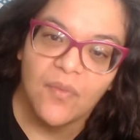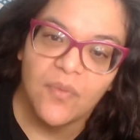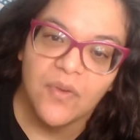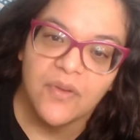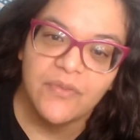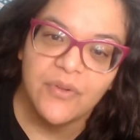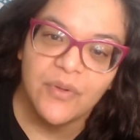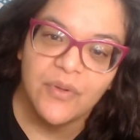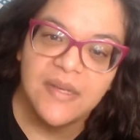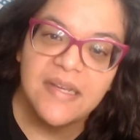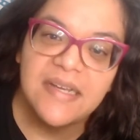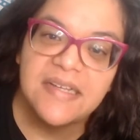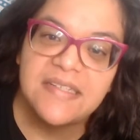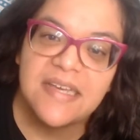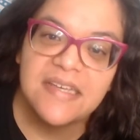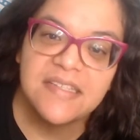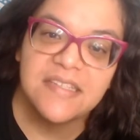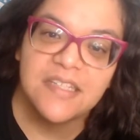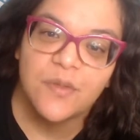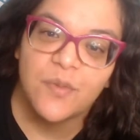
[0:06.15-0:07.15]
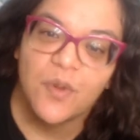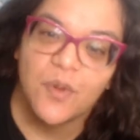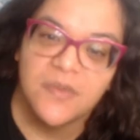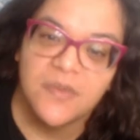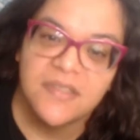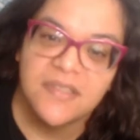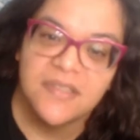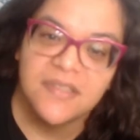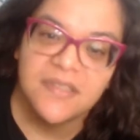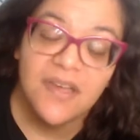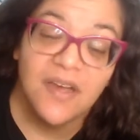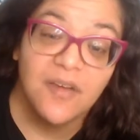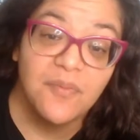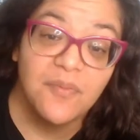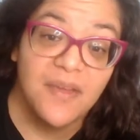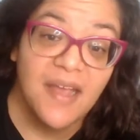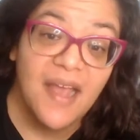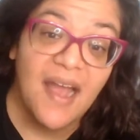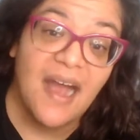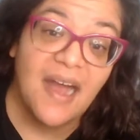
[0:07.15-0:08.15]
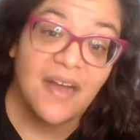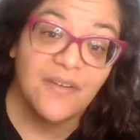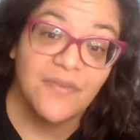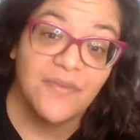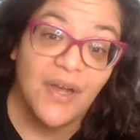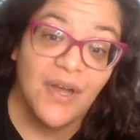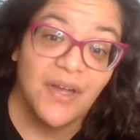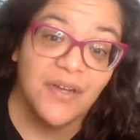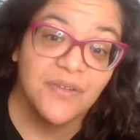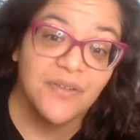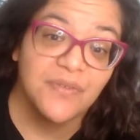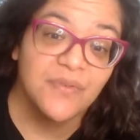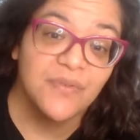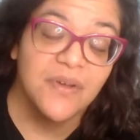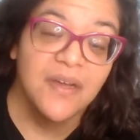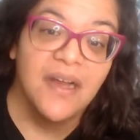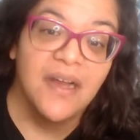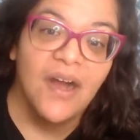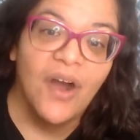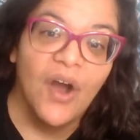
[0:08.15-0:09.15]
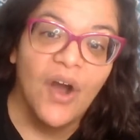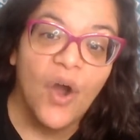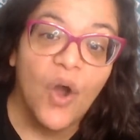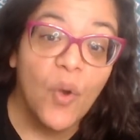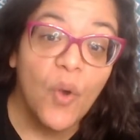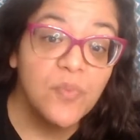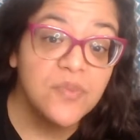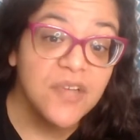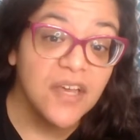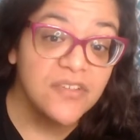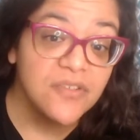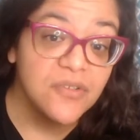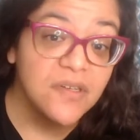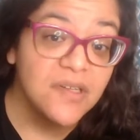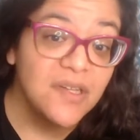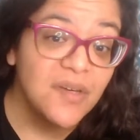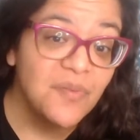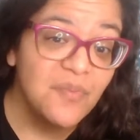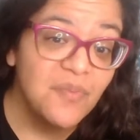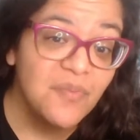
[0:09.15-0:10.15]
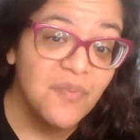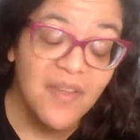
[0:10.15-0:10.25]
reviewing and testing purposes on behalf of Home Tester Club.